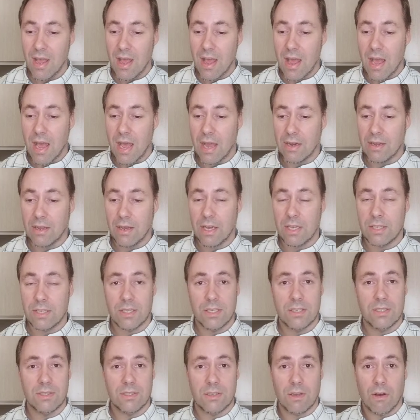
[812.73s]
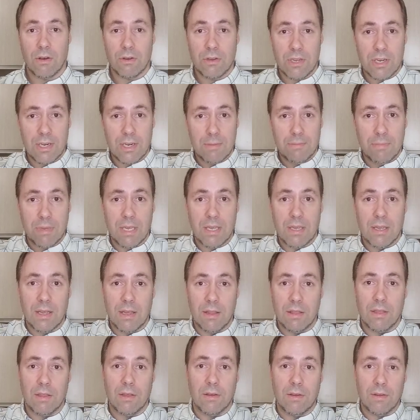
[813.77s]
And guys, this is all going to be in
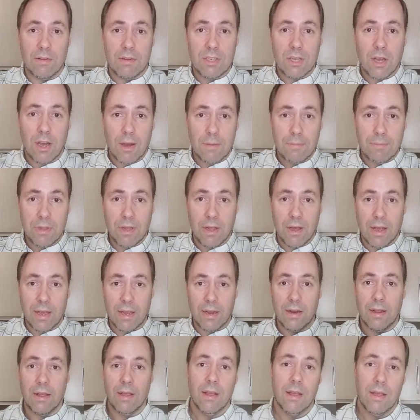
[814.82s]
the top line